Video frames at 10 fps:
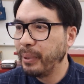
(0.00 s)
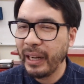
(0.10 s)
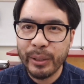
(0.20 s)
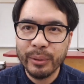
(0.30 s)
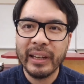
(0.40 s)

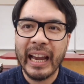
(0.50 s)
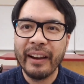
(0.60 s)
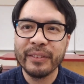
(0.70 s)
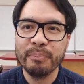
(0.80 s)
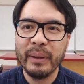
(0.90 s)
but I don't
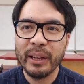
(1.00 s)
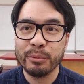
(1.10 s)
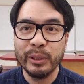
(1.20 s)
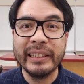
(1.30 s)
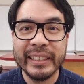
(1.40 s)
have to make
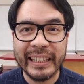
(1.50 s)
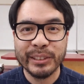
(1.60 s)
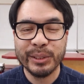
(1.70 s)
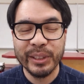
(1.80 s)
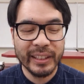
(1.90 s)

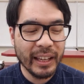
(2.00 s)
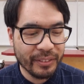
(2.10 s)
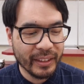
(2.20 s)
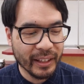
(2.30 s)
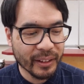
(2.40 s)
retests to
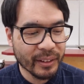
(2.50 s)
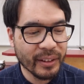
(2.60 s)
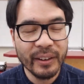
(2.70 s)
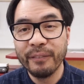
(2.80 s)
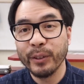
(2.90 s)
get there
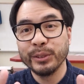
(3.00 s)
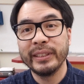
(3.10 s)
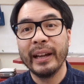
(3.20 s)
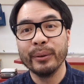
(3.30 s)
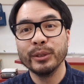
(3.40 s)
for
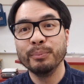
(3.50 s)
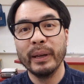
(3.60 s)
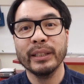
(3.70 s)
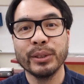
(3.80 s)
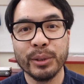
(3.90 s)

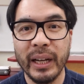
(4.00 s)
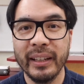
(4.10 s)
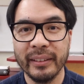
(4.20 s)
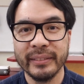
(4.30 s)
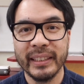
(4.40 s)
standards-based
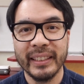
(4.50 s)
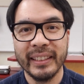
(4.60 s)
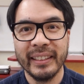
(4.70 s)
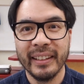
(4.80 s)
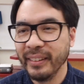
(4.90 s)
grading.
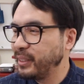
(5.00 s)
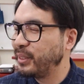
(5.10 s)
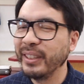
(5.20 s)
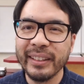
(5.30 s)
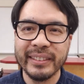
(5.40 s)
Now,
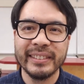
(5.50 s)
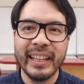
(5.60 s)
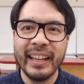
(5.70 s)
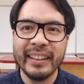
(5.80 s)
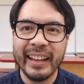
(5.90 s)
this is not to
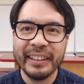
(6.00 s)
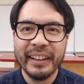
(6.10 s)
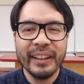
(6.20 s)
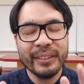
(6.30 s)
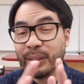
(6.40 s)
say that
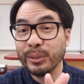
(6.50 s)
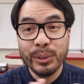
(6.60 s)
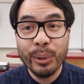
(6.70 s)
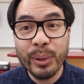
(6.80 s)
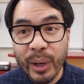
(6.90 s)
there's
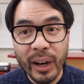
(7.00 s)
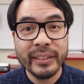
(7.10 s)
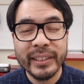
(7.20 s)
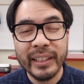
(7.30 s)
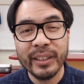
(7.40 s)
no
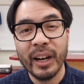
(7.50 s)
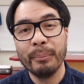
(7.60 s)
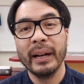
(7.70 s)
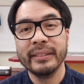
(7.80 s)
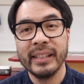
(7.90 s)
content
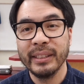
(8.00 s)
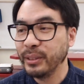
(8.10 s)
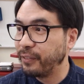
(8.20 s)
on my tests.